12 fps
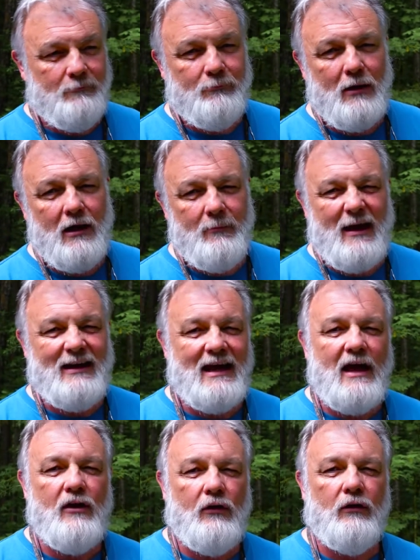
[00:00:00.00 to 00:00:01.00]
probably about
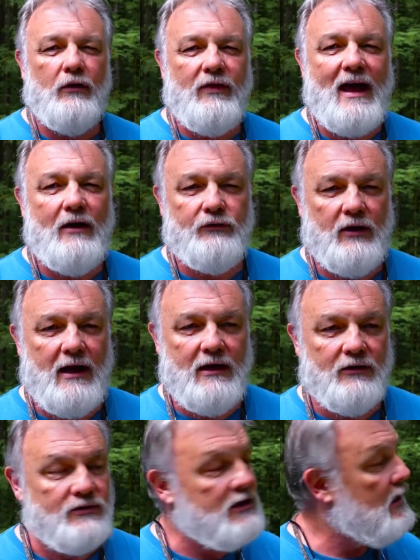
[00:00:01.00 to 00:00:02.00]
900 to 1,000 acres.